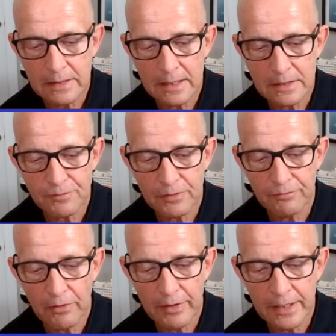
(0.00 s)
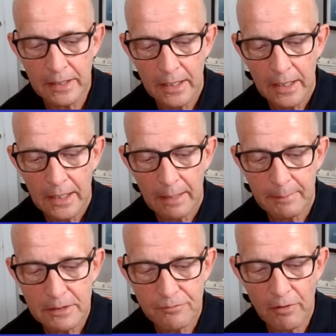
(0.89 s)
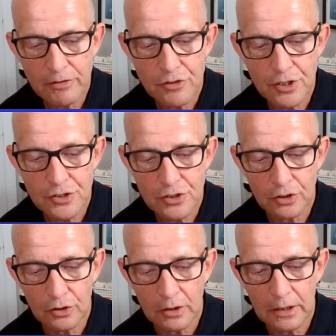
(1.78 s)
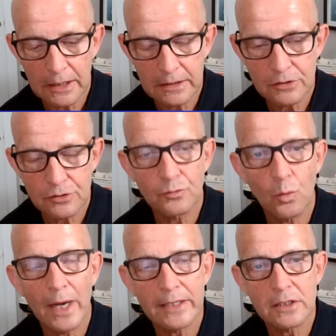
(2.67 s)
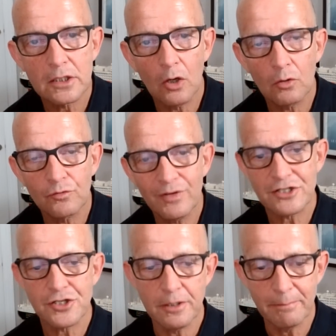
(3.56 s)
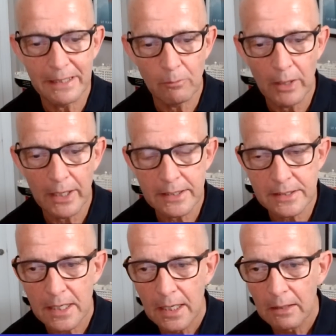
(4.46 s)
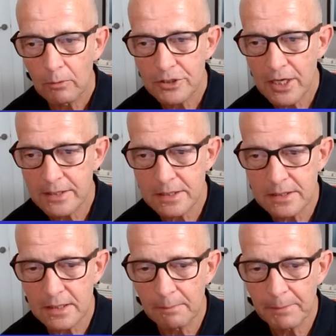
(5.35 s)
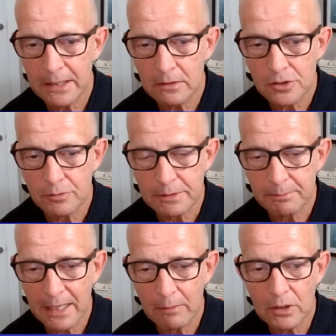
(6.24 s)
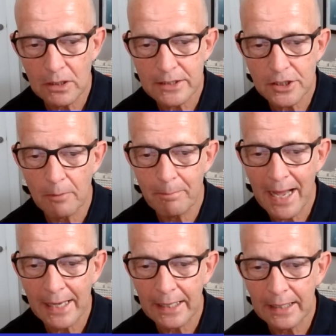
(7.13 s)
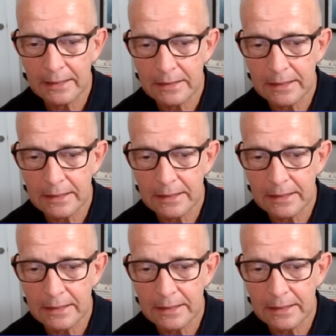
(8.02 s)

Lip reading: does feel very, I mean, it's very traditional and sort of quite old-fashioned in many ways, which has its appeal to it. But I would like to go back and